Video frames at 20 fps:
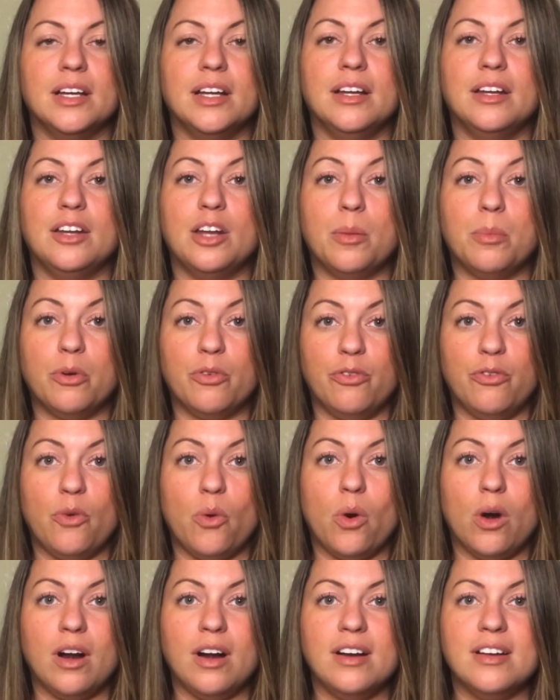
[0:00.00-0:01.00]
Number
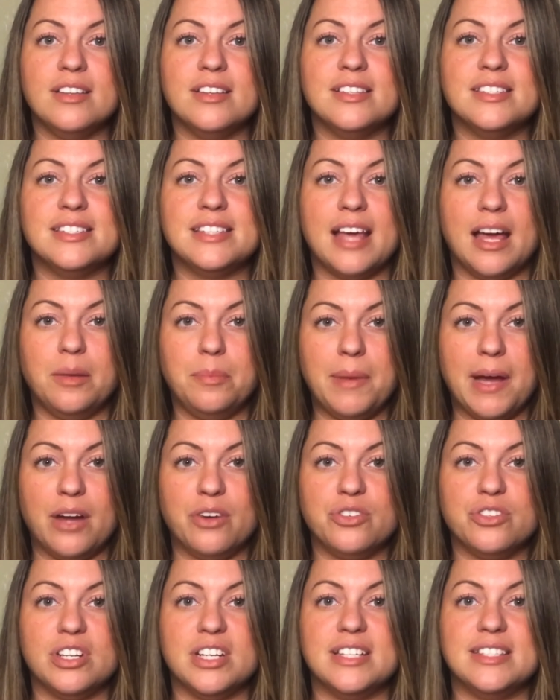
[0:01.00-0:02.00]
4, set
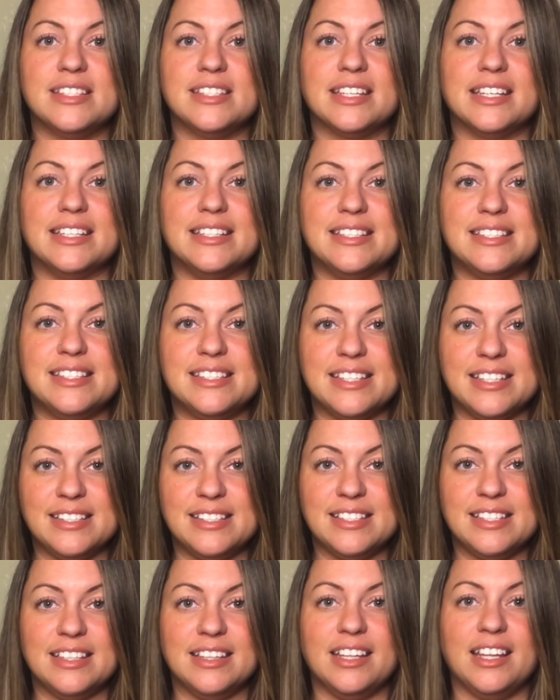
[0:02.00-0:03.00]
boundaries
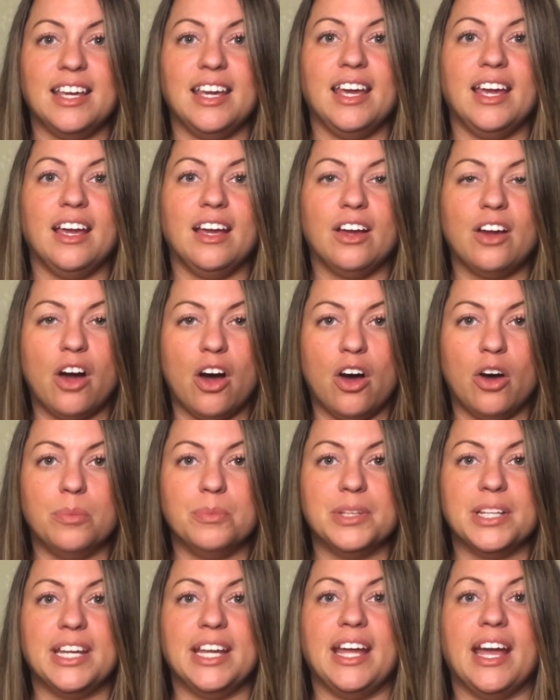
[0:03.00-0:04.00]
consistently,
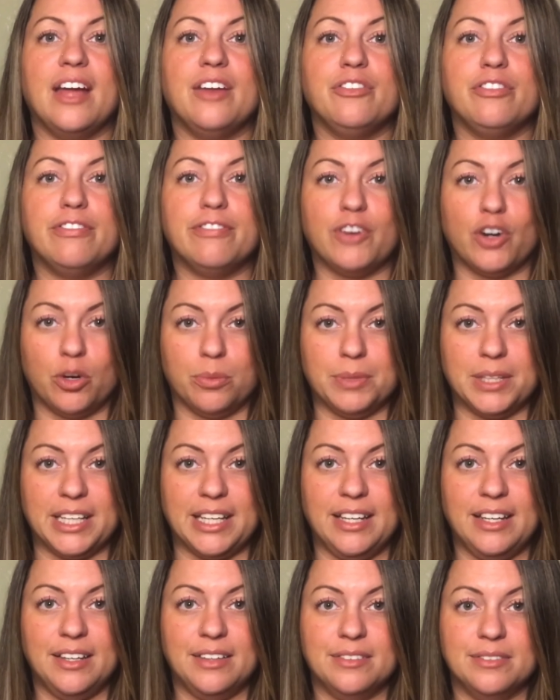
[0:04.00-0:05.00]
calmly, and firmly.
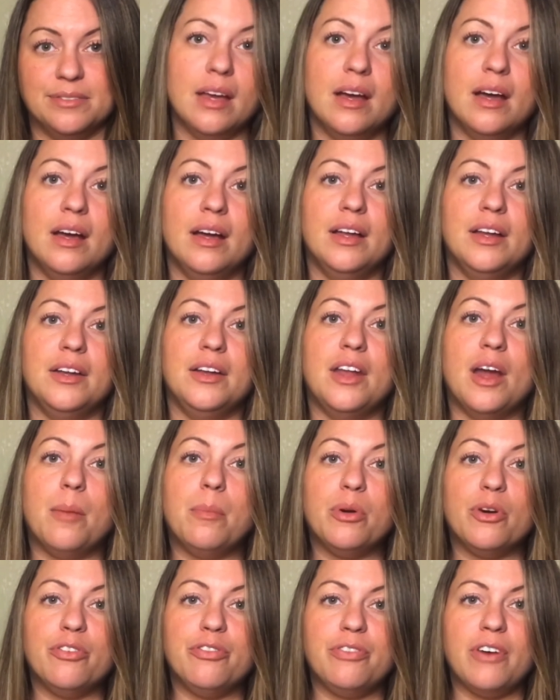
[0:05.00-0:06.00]
Number
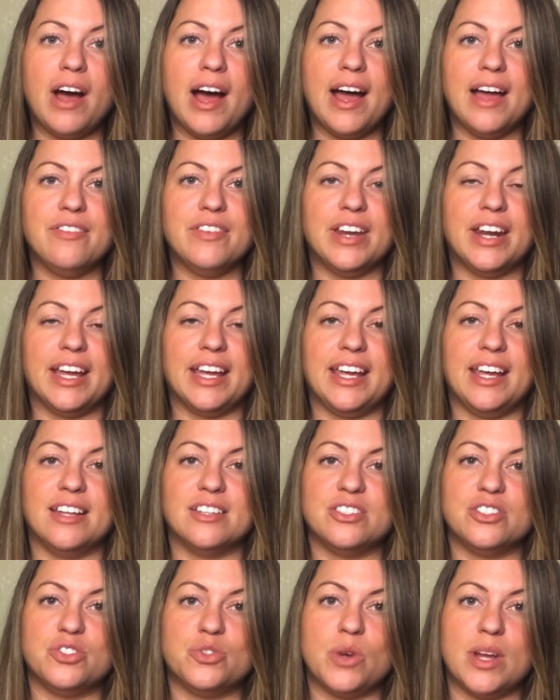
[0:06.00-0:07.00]
5, and I can't
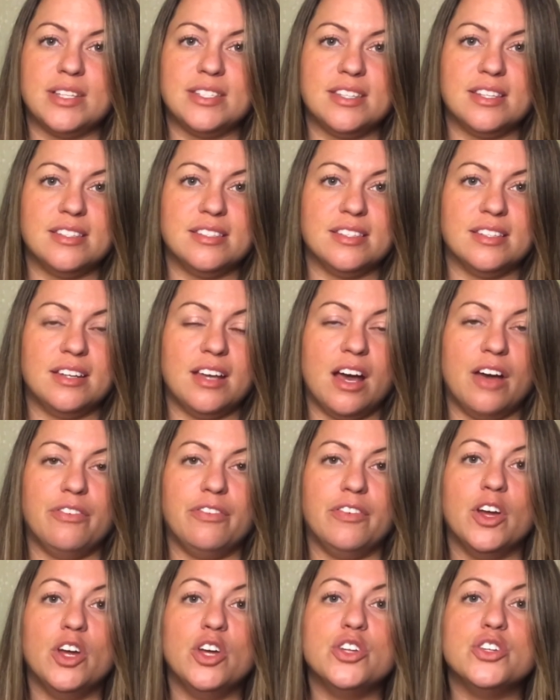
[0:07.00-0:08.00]
stress this enough,
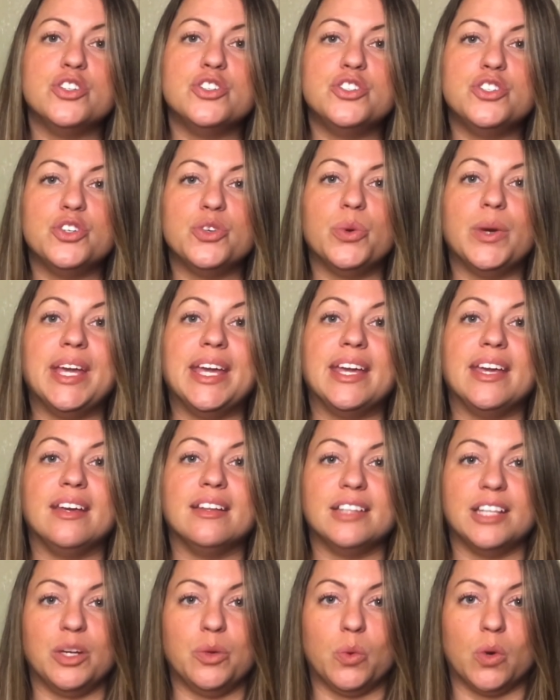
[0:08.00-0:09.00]
do
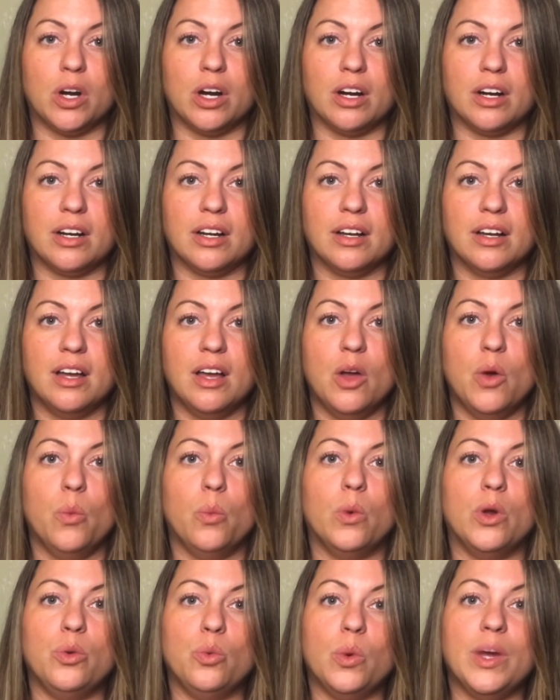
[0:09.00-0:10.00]
healing work.
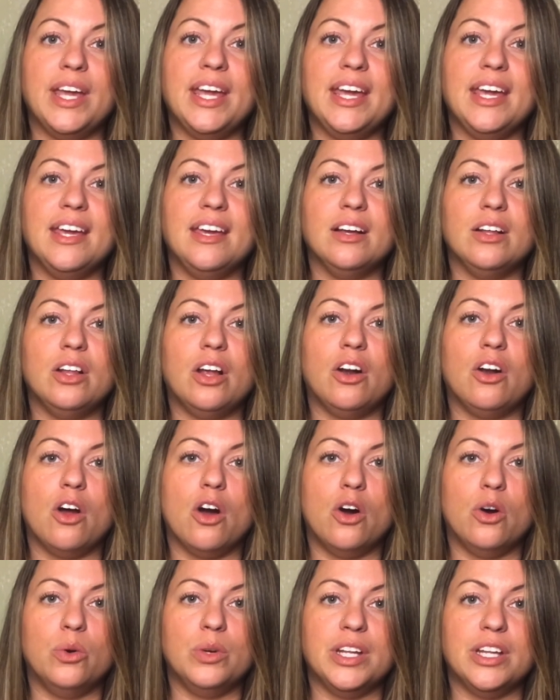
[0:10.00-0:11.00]
When we heal our
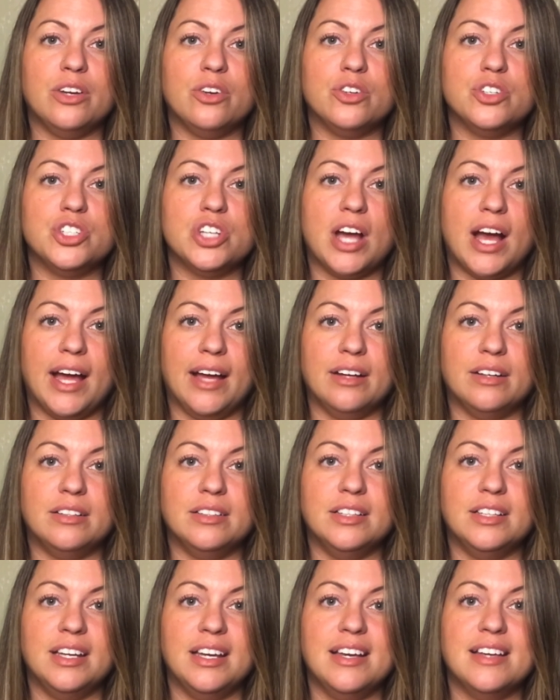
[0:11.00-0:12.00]
own inner child,
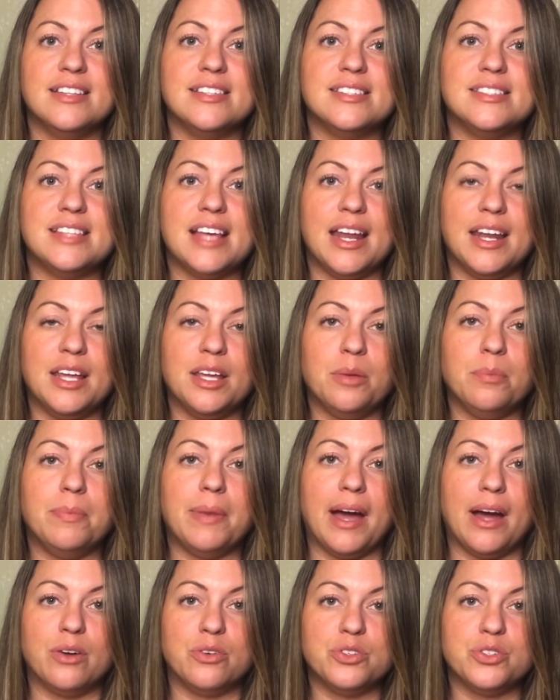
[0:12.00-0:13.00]
setting
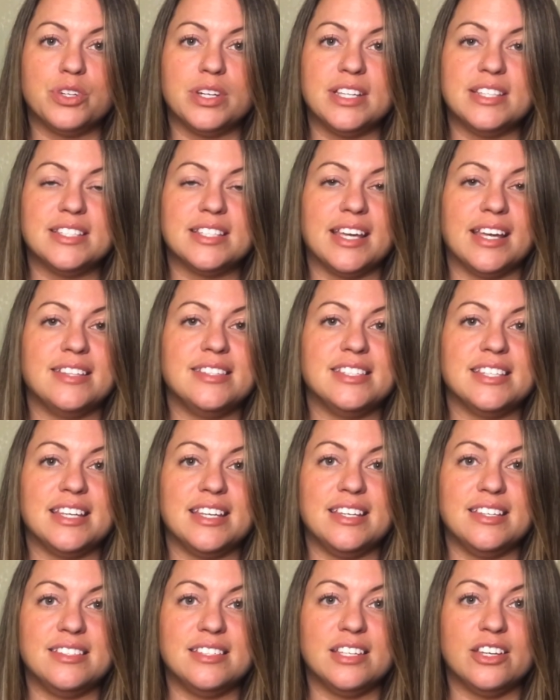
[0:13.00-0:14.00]
boundaries gets
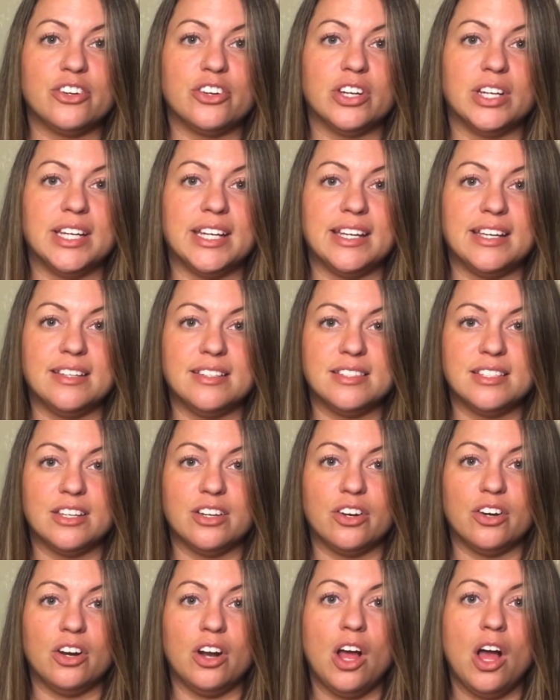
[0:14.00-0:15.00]
easier and
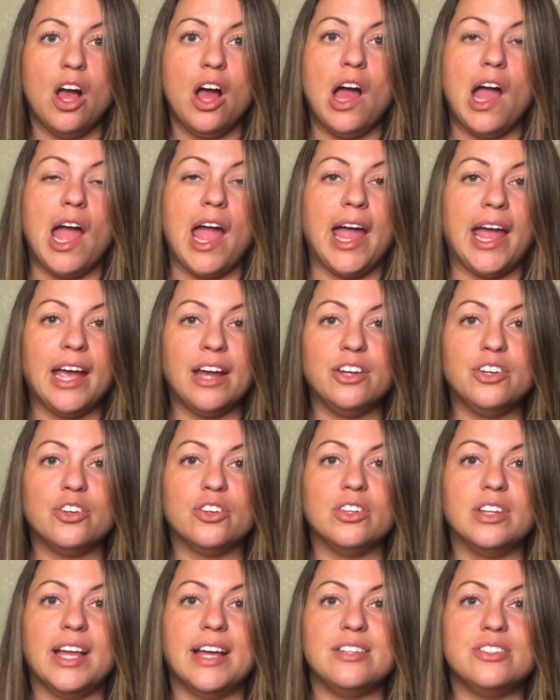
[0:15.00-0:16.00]
easier, and you're
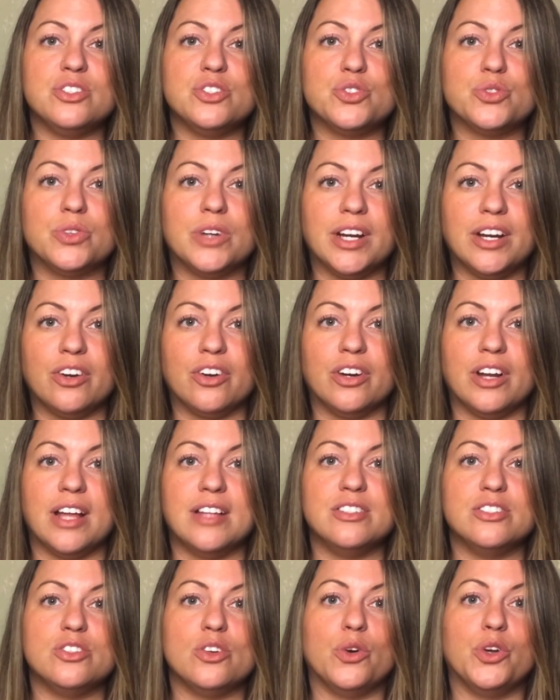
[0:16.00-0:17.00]
less triggered, and
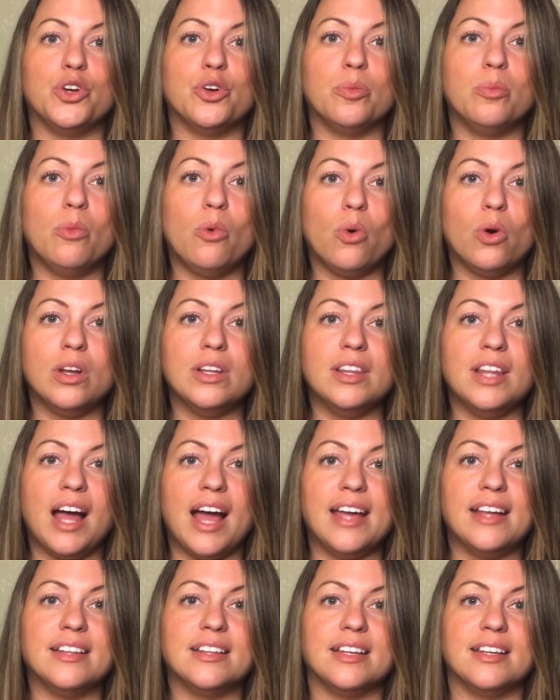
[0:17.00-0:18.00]
so you're more
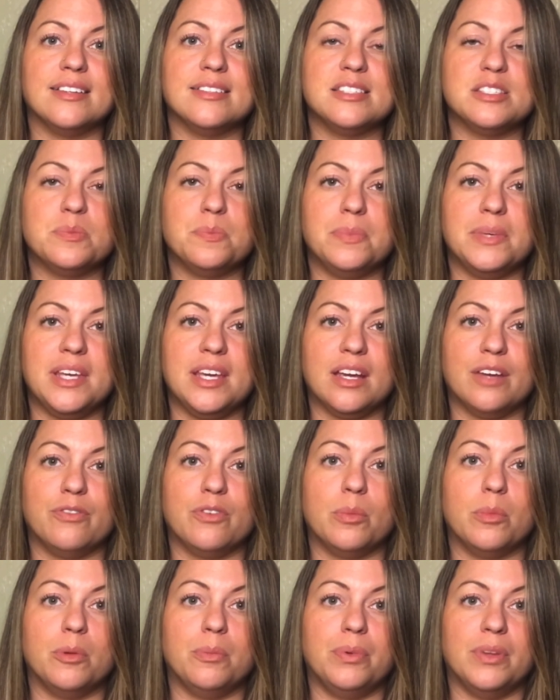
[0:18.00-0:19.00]
likely to speak from
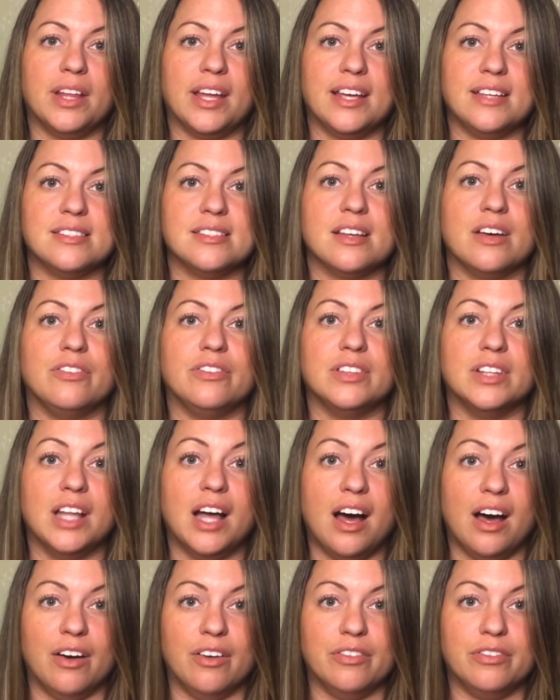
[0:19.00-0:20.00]
a place of
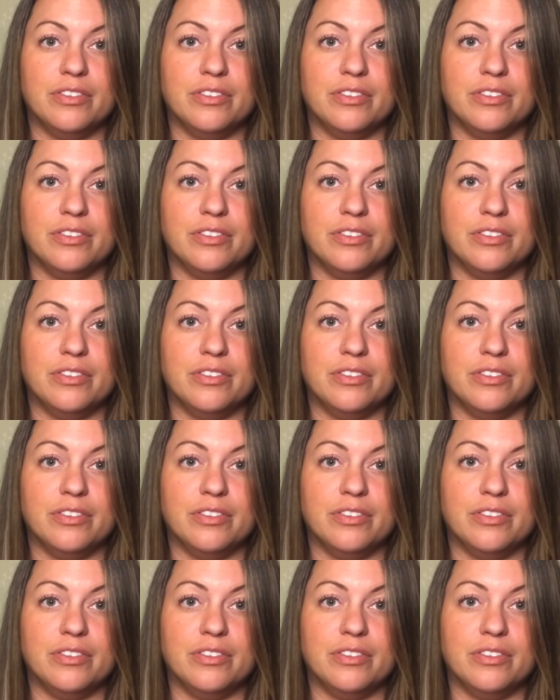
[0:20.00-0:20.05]
love.